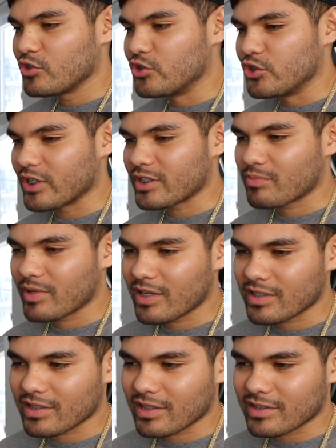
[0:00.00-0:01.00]
just
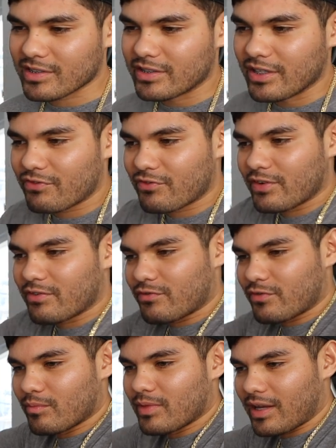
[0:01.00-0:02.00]
because it looks different
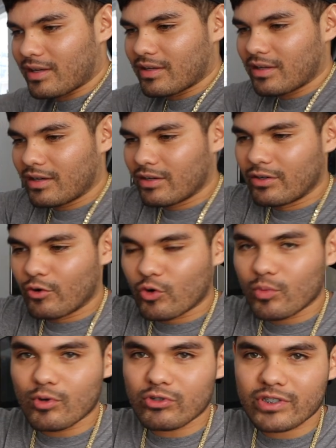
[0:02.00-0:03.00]
from like a
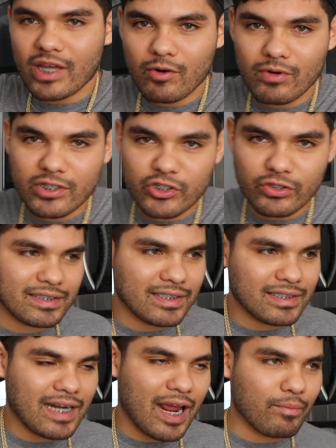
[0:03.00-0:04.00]
normal sandwich
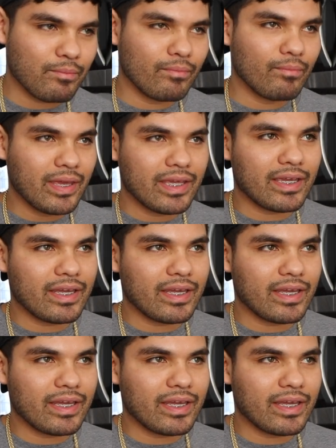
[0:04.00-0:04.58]
does not make